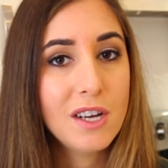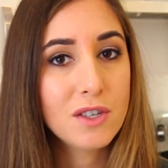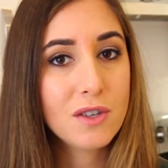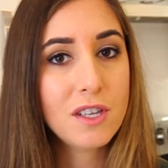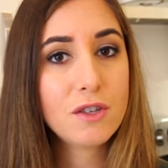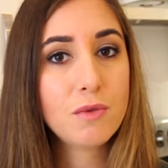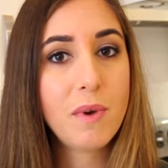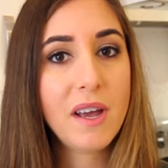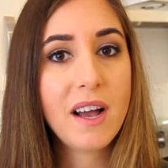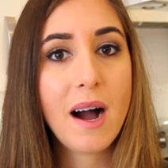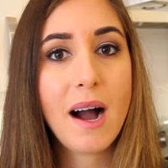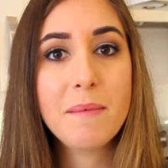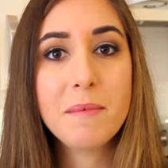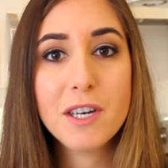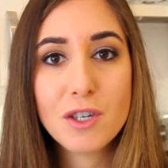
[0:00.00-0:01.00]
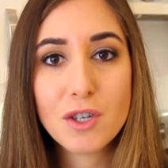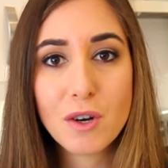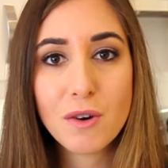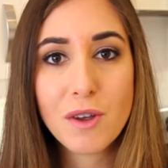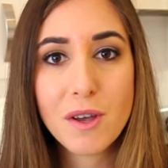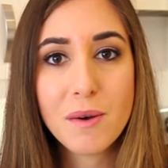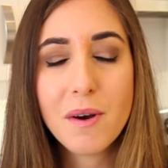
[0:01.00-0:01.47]
So this week I'm gonna
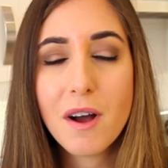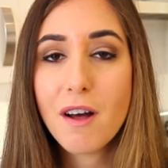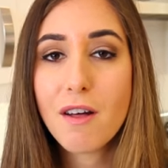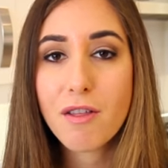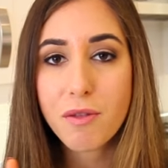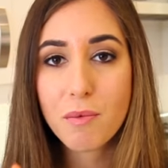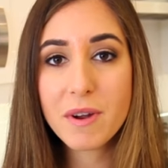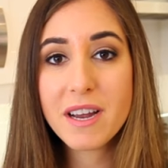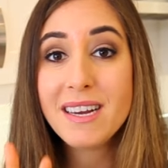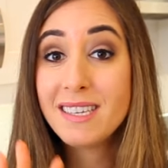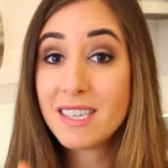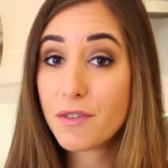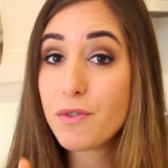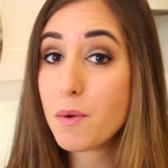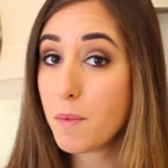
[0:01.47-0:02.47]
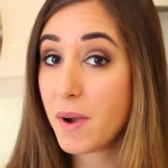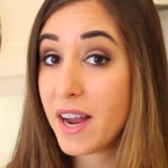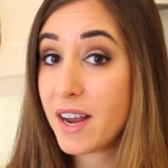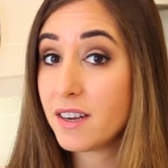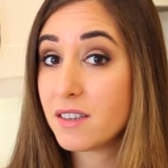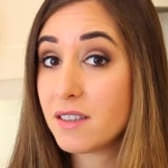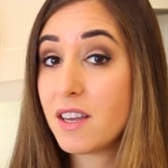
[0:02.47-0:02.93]
show you three different
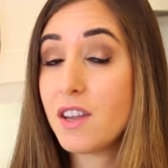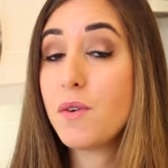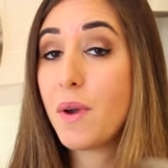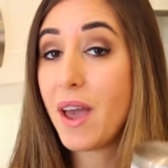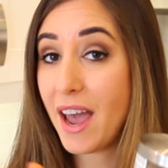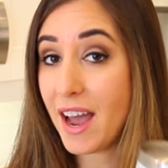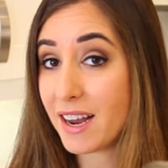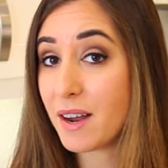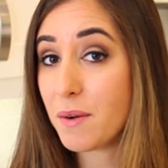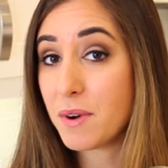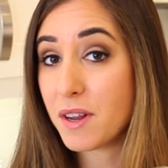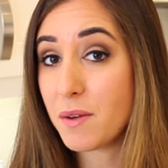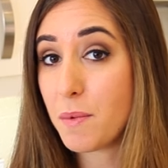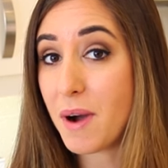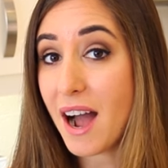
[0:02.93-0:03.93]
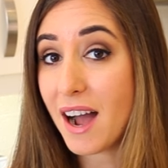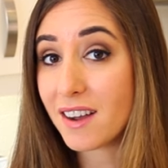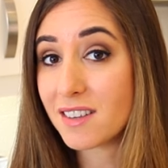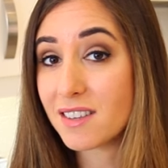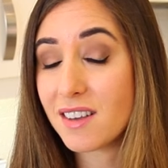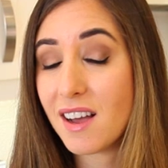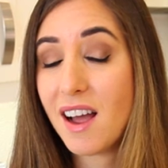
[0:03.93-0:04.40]
ways that you can get rid of the
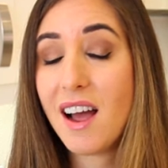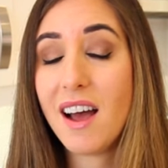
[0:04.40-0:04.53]
wax